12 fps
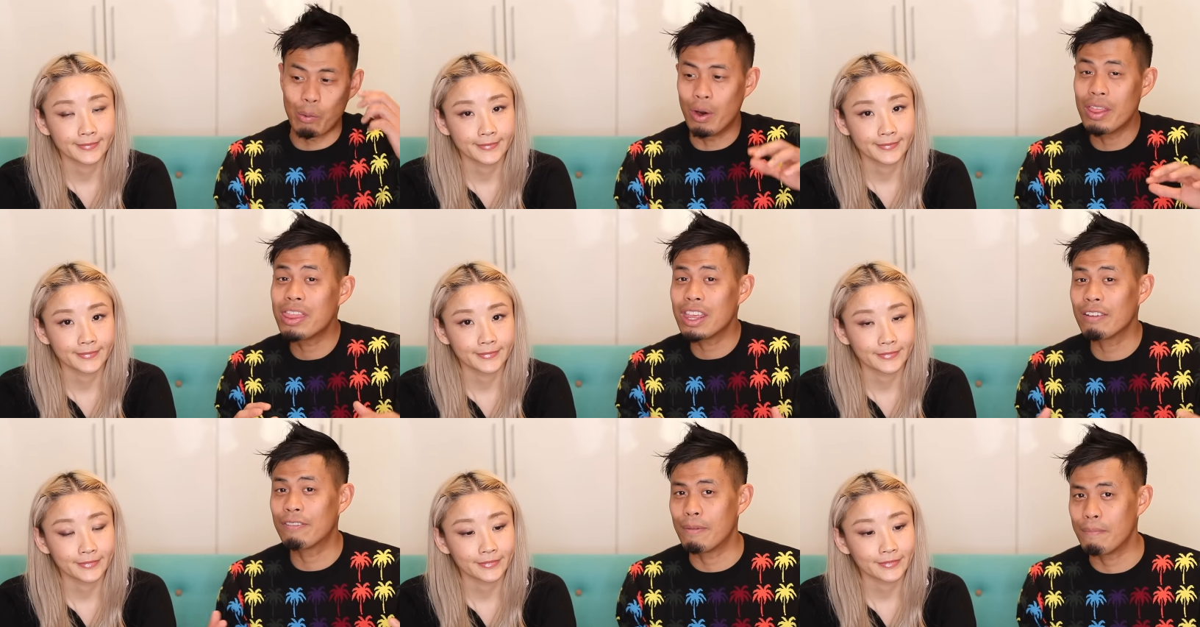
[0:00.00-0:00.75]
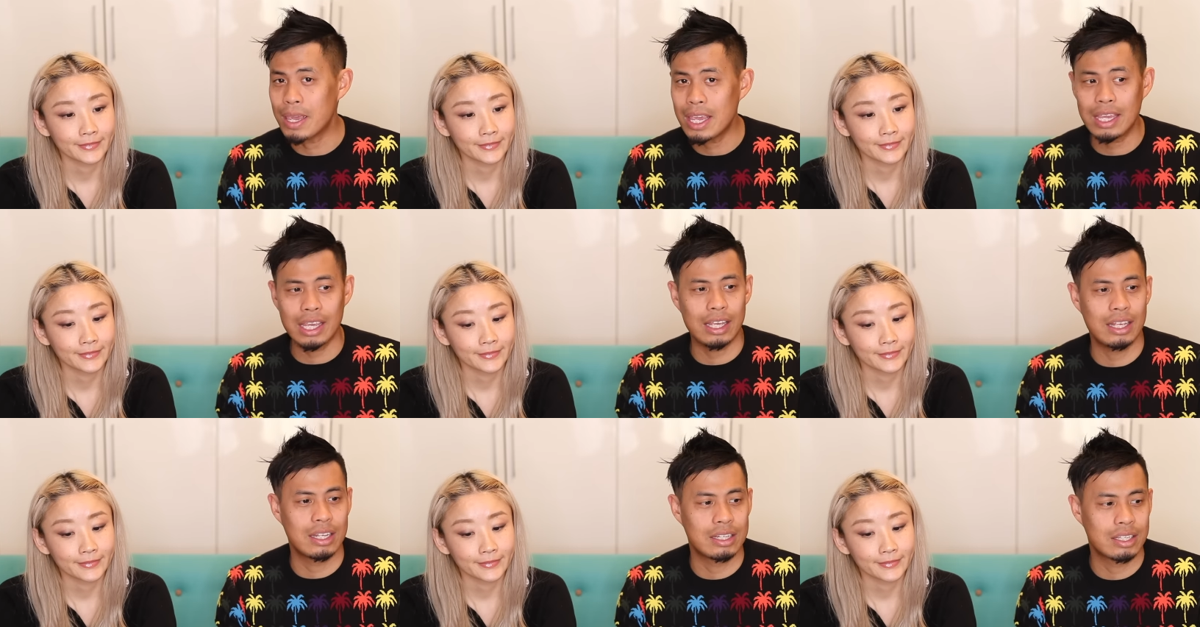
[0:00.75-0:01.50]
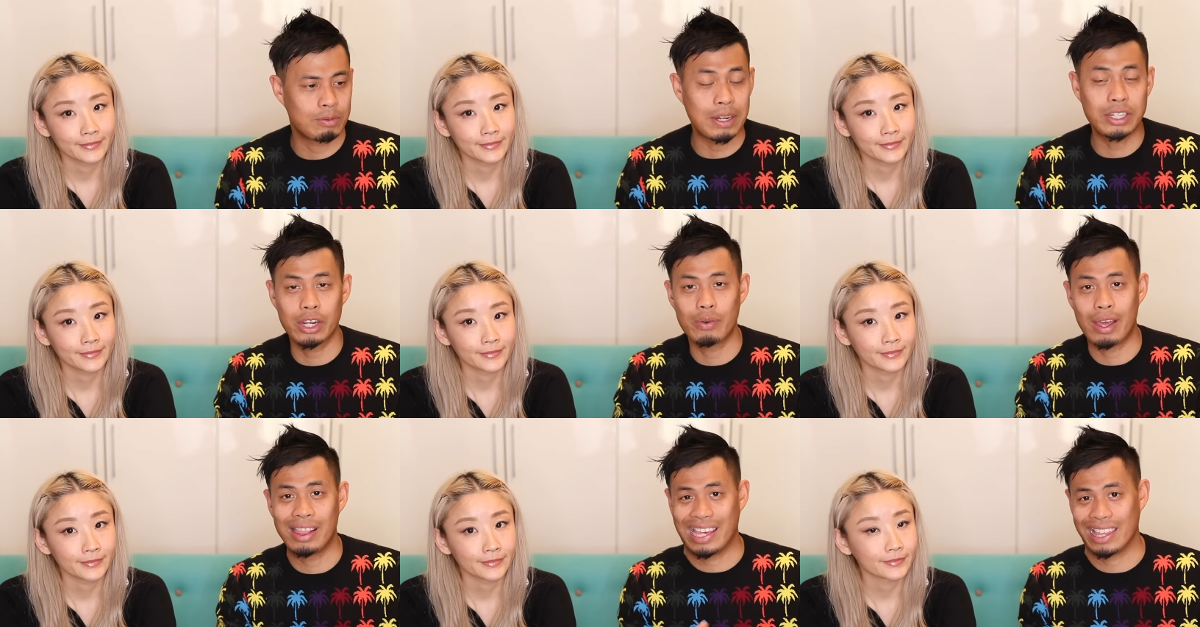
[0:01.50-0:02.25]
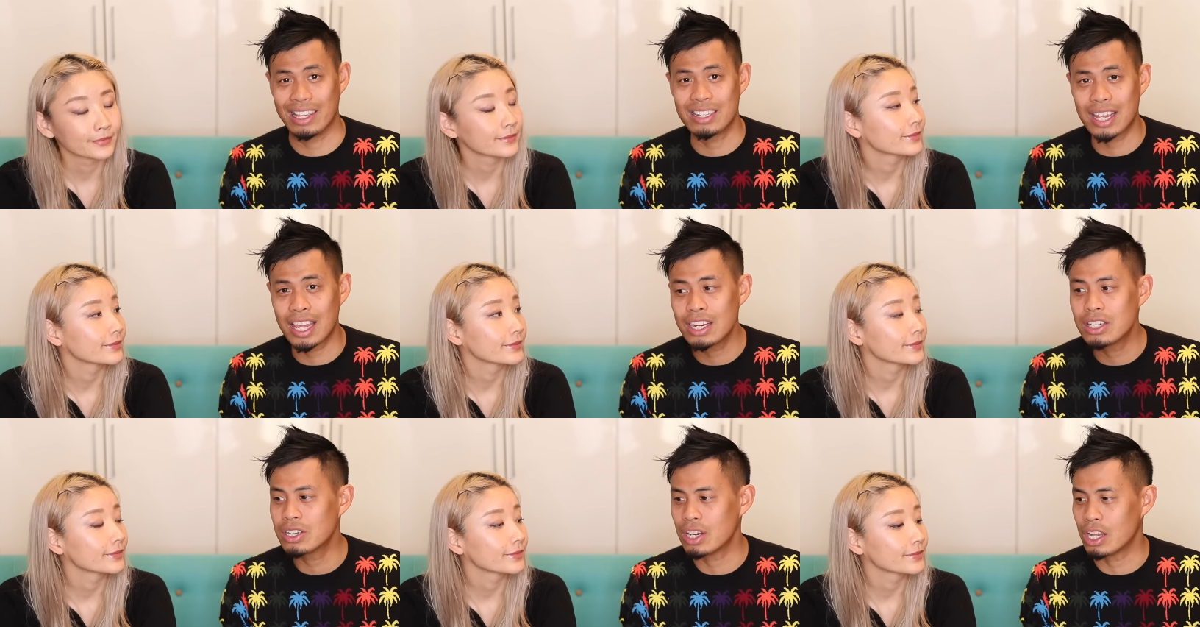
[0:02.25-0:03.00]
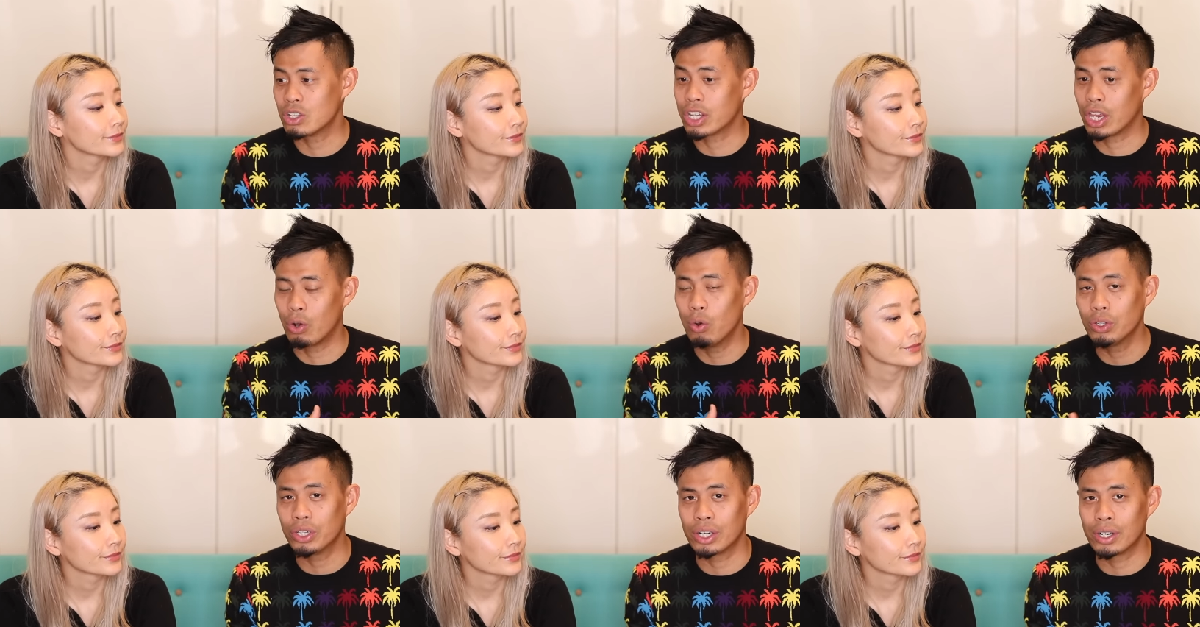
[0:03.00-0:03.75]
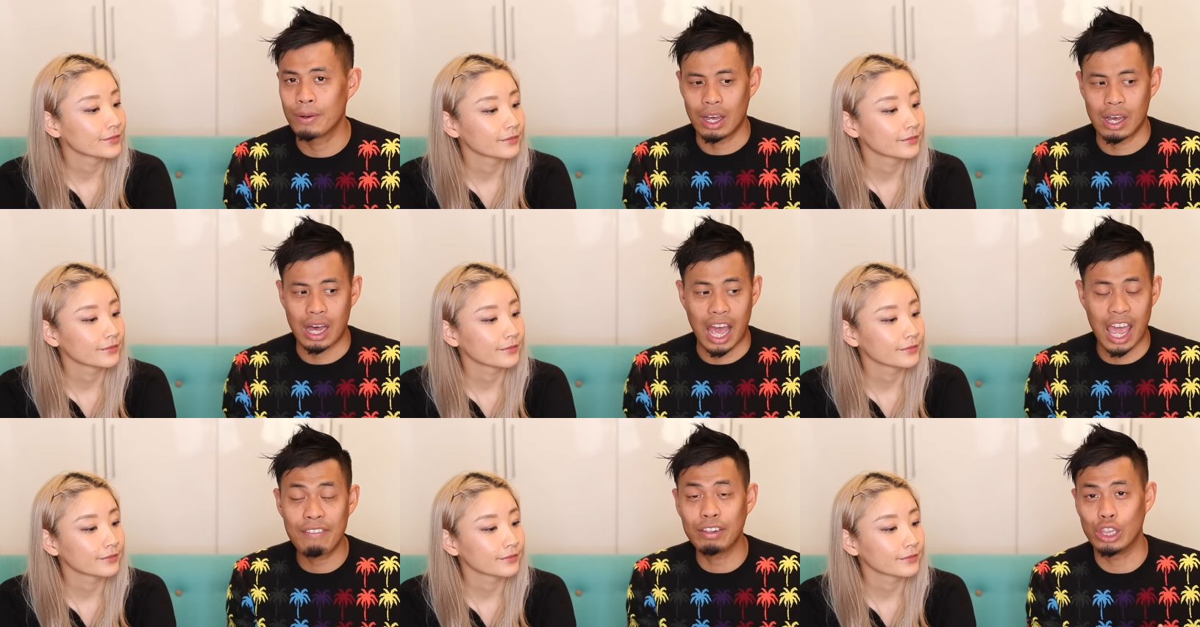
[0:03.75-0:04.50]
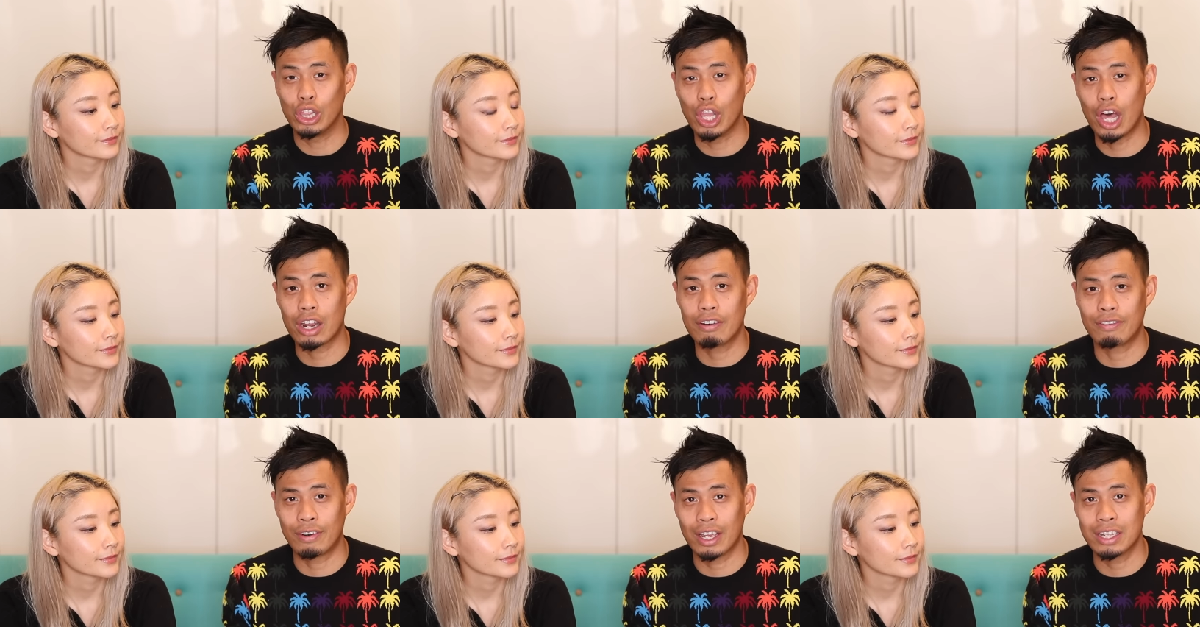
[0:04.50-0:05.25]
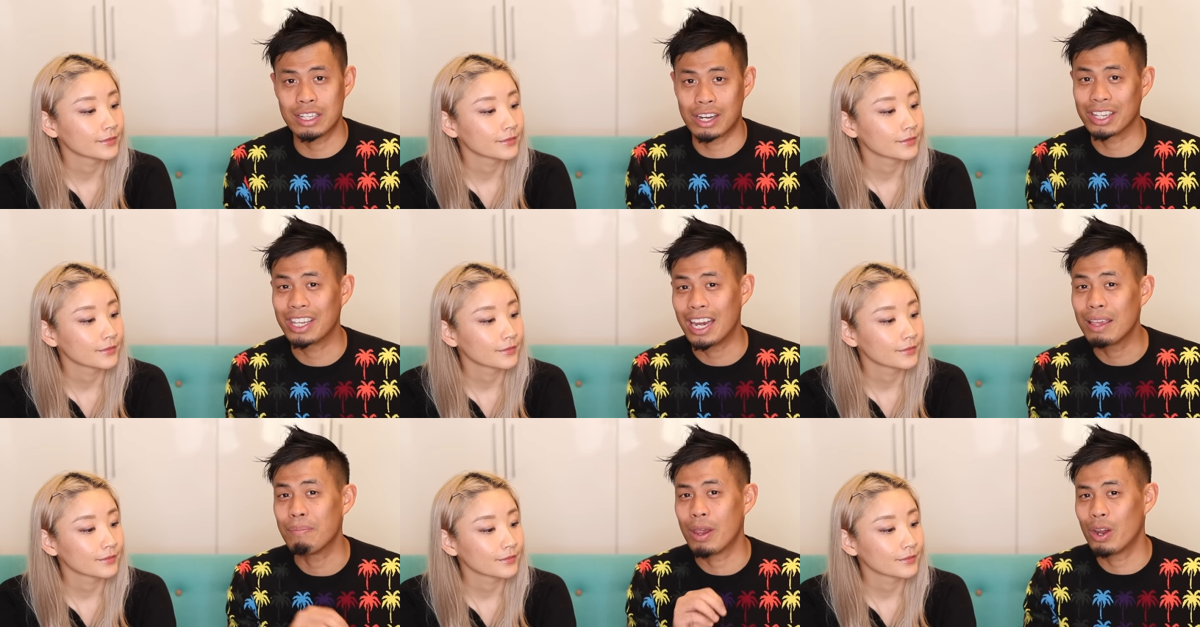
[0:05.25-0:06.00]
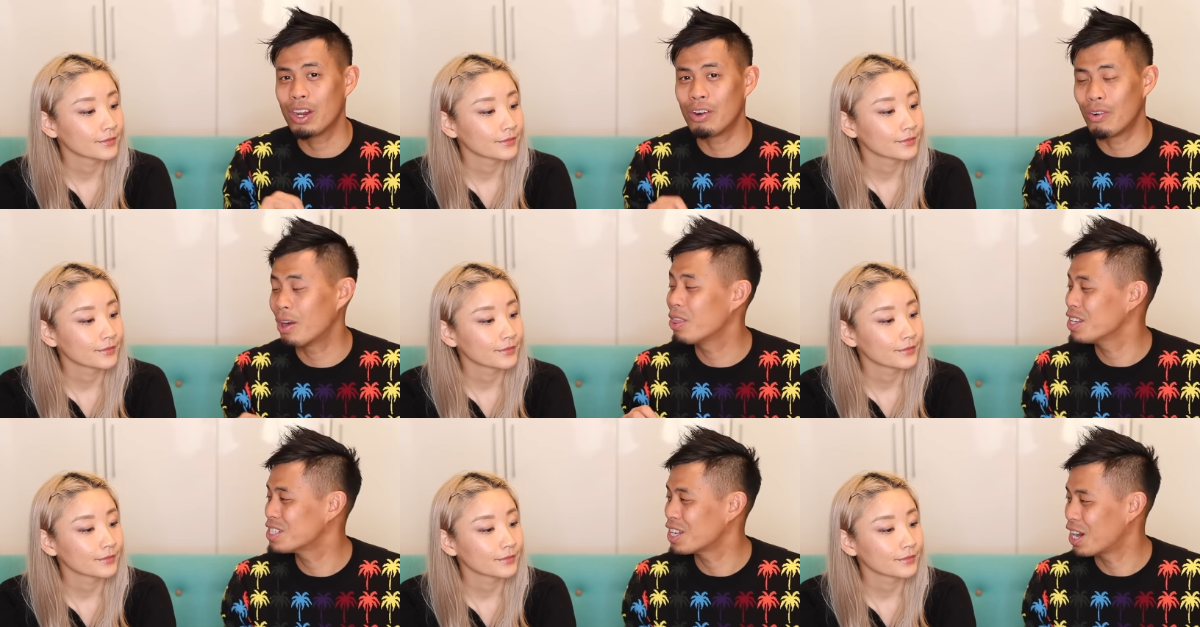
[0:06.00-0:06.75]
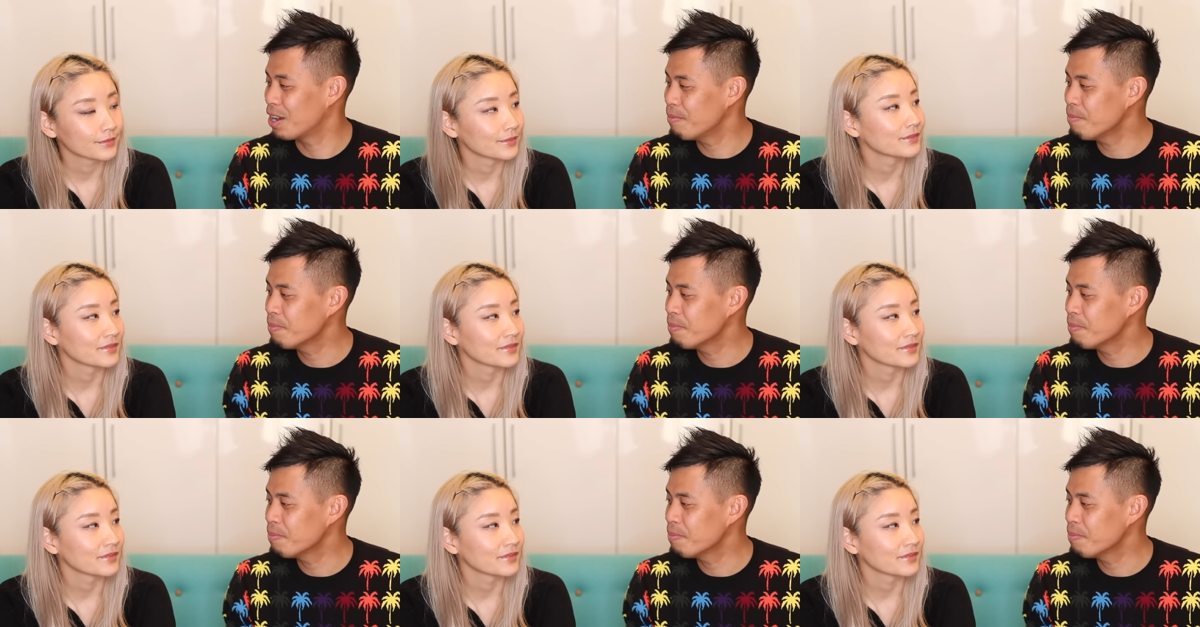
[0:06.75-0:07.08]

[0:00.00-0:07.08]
Speaker 1: The one thing for me is, especially around like this age, as you get older, uh, I have a lot of friends that are getting married around this time,